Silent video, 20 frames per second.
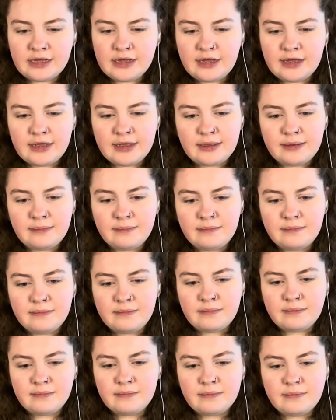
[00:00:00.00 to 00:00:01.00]

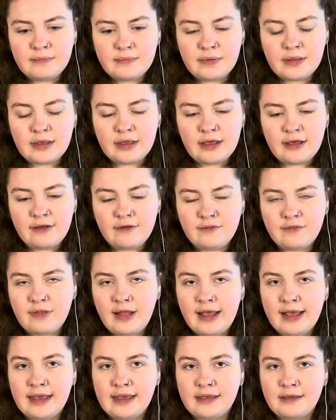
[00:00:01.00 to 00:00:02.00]
um, of
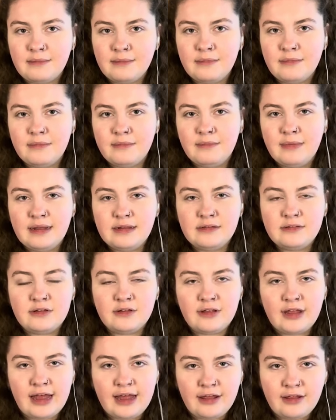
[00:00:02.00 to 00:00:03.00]
like
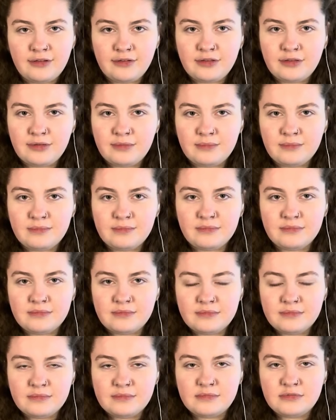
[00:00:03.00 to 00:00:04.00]
mental health
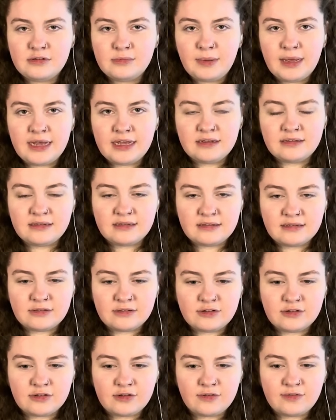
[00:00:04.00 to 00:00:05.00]
spaces and
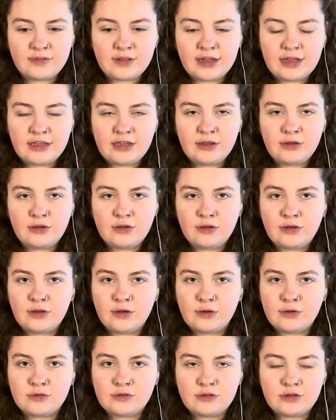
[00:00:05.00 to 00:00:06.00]
stuff that you can
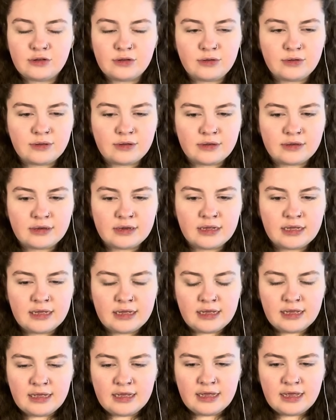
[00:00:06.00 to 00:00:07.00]
go to and
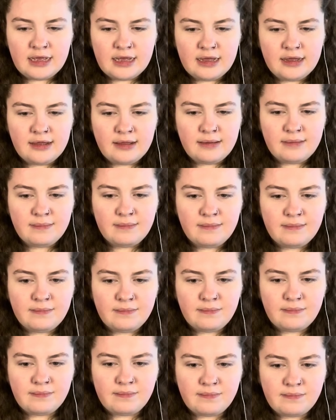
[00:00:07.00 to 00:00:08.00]

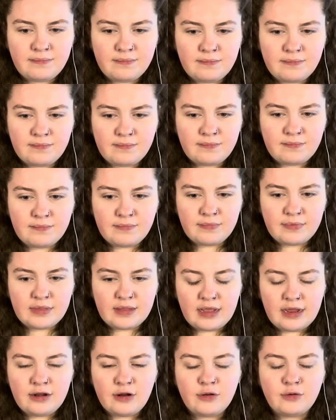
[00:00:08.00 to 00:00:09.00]
um,
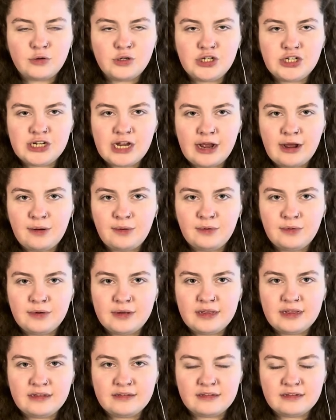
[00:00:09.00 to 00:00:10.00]
I know Shout
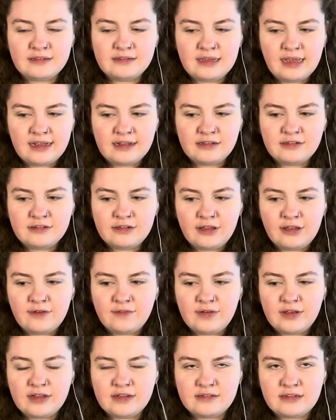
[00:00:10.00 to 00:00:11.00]
is a text
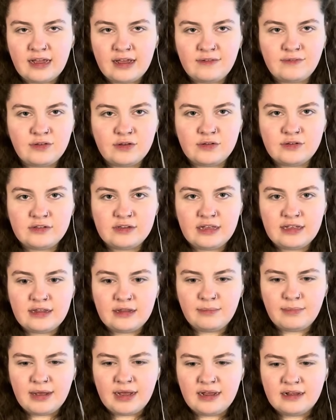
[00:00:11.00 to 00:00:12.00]
service. I've used it in the
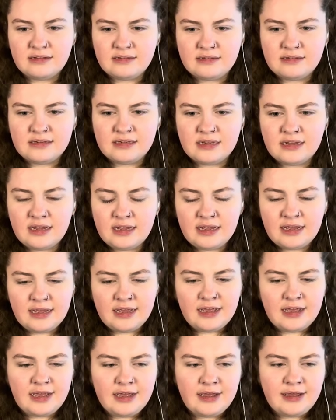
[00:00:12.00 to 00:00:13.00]
past.
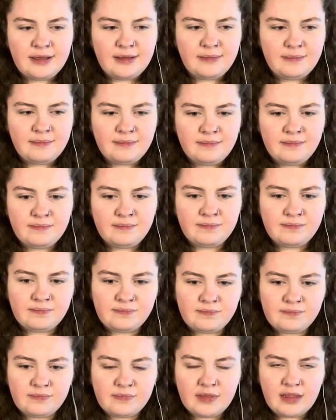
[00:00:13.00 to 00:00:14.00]
Um,
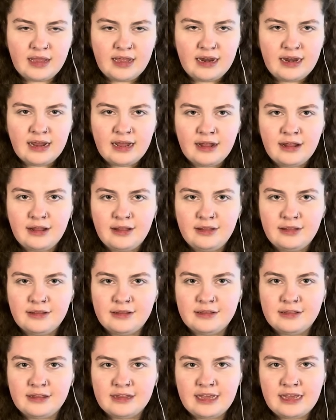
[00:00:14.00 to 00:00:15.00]
and I'll
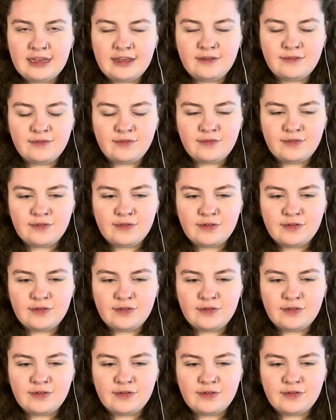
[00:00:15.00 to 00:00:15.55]
leave